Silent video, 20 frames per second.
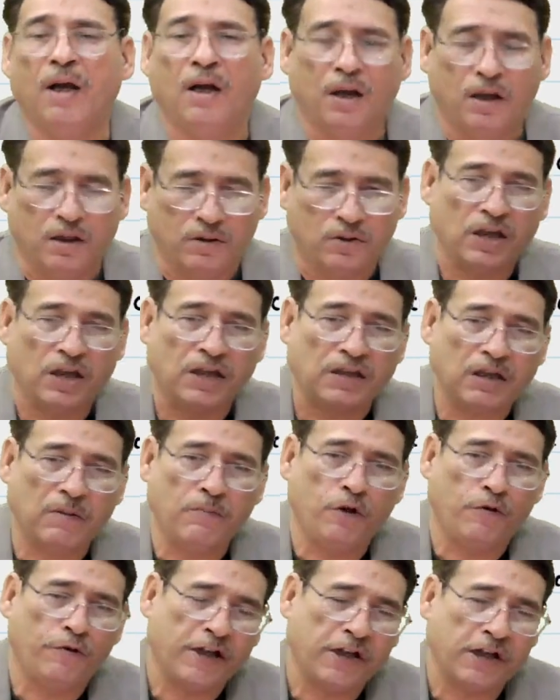Just a
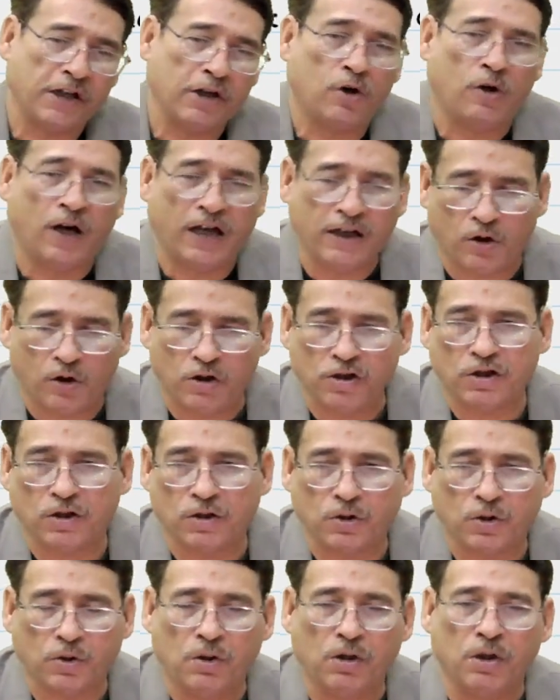moment ago, I also
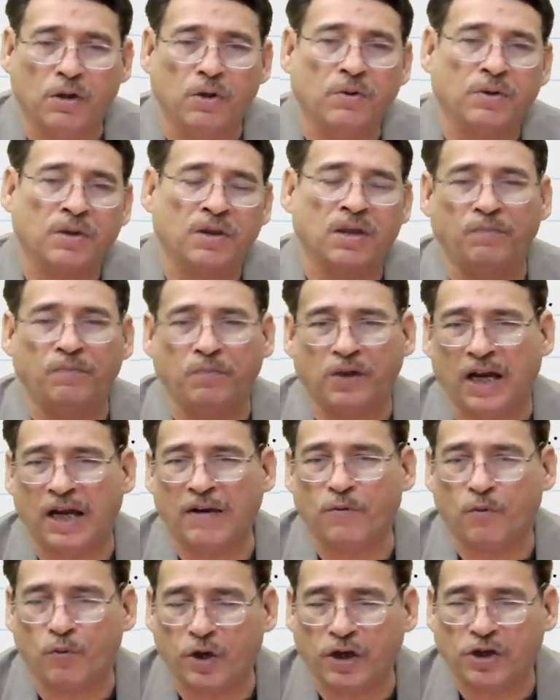told you
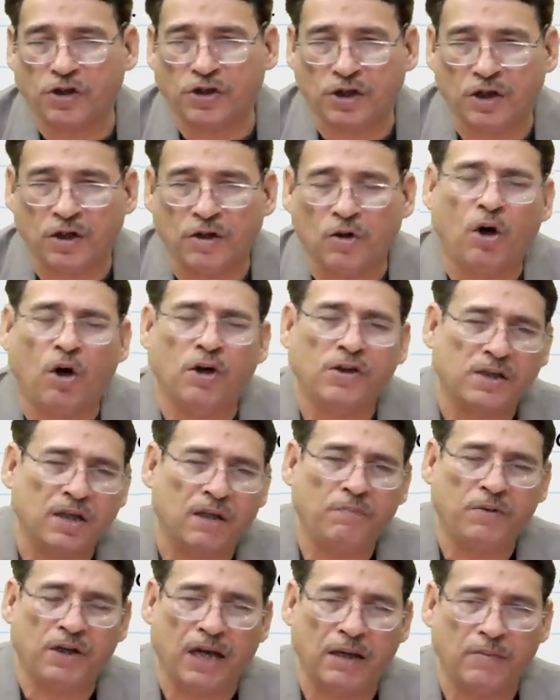sometime
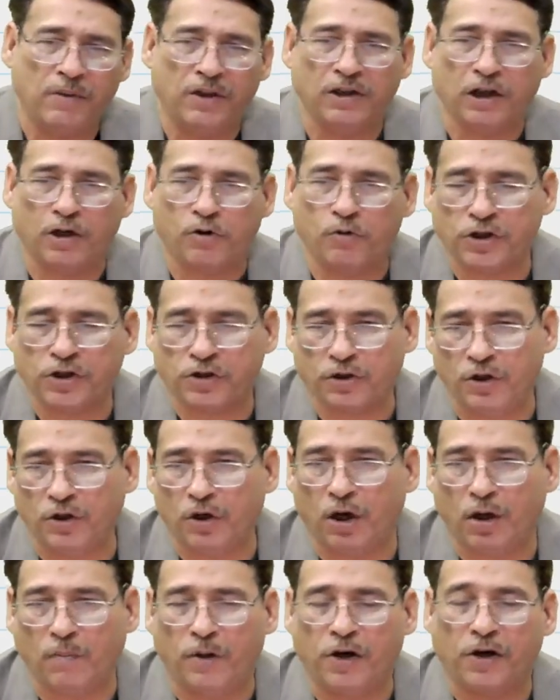in the question,
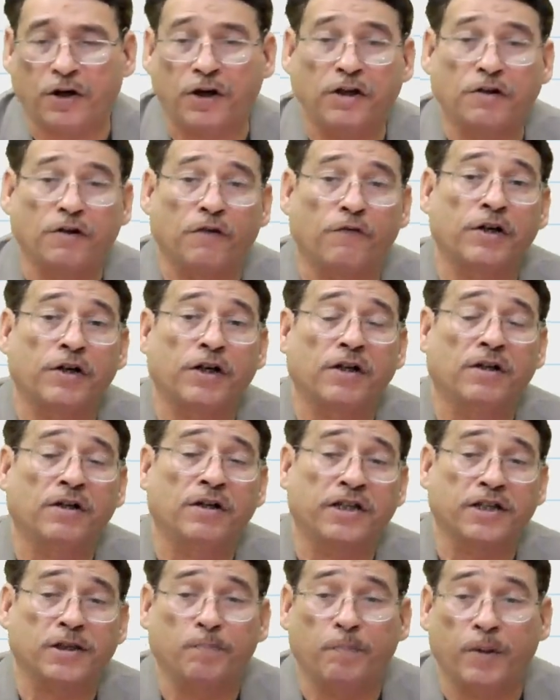normal rate of return
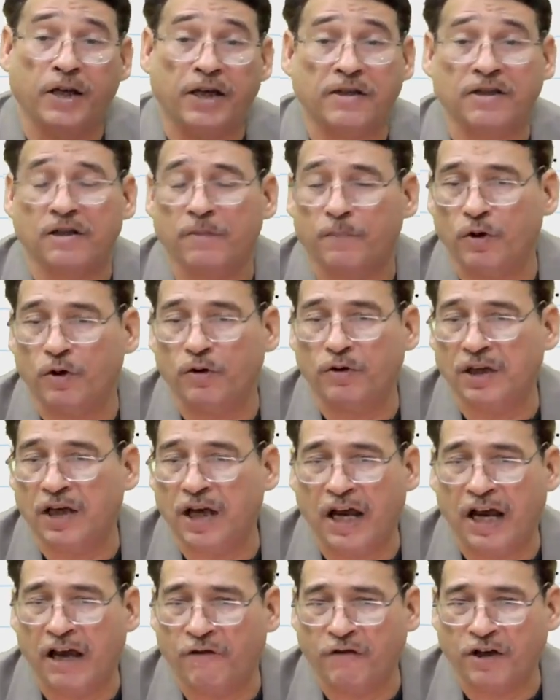is based upon
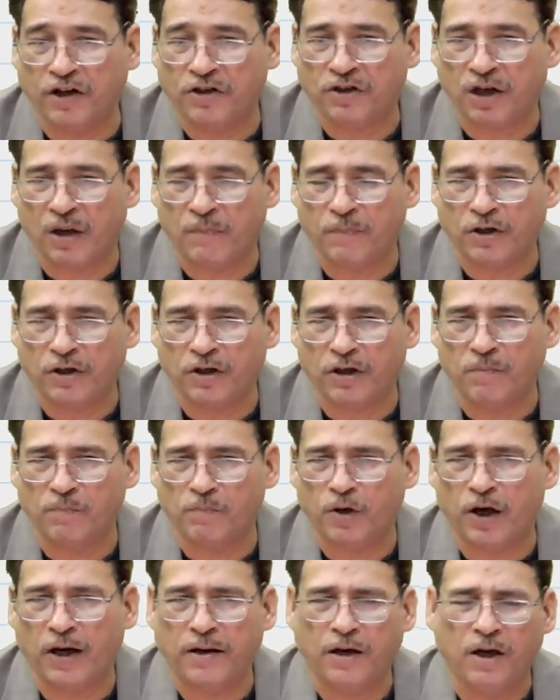the average capital
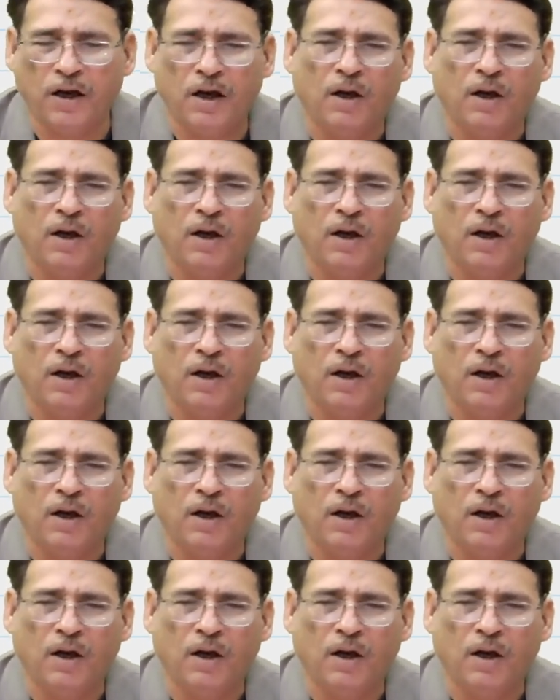employed.